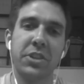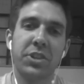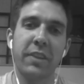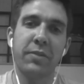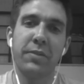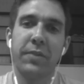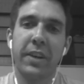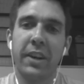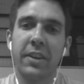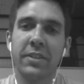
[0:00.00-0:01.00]
check for
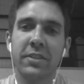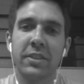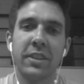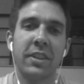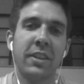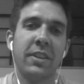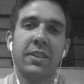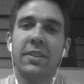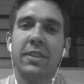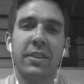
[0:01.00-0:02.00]
fares.
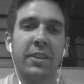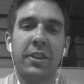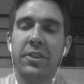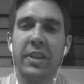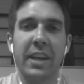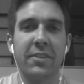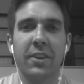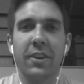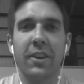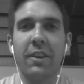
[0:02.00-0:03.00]
Your dates
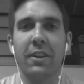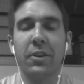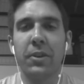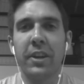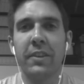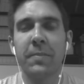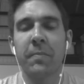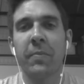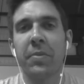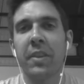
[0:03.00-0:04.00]
aren't concrete.
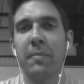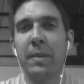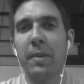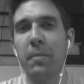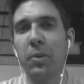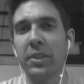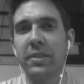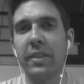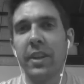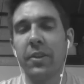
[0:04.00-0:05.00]
Maybe a
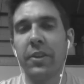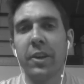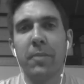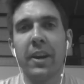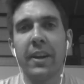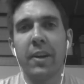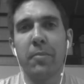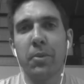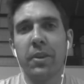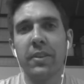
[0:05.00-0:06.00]
multi-city or a nearby
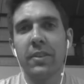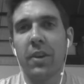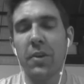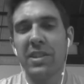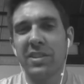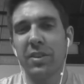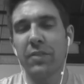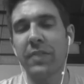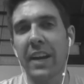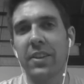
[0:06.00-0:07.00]
airport. All these little
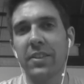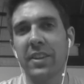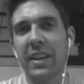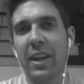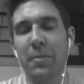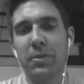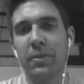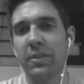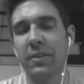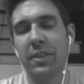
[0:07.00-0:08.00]
factors can add up
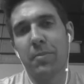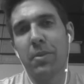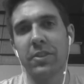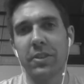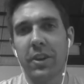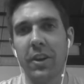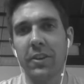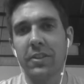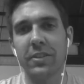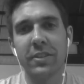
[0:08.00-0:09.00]
to a couple
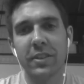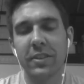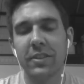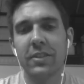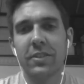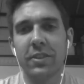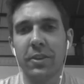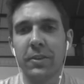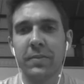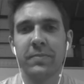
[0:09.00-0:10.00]
$100s.
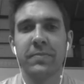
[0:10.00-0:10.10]
So